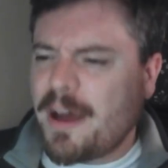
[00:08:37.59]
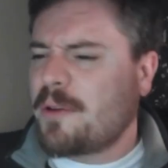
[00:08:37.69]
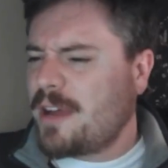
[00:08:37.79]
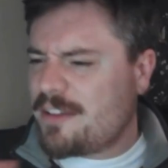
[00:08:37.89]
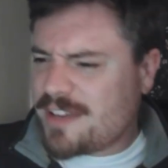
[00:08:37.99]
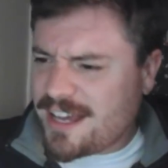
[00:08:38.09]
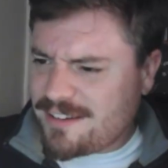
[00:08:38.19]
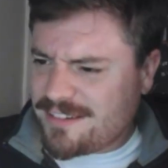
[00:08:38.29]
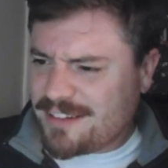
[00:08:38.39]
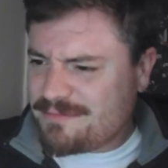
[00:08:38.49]
By the way, I've got
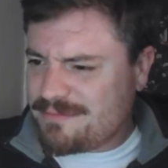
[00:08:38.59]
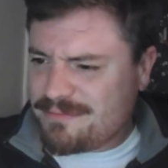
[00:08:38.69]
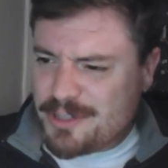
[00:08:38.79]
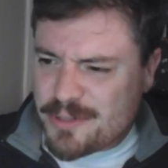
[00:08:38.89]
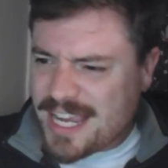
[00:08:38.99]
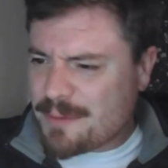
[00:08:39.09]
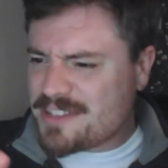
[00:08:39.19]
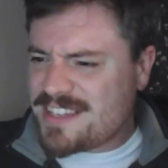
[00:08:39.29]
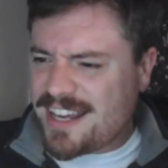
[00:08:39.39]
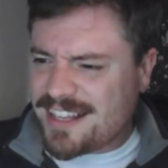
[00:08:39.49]
new camera
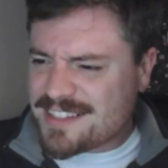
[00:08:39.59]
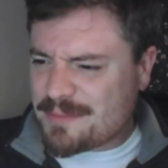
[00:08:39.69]
settings.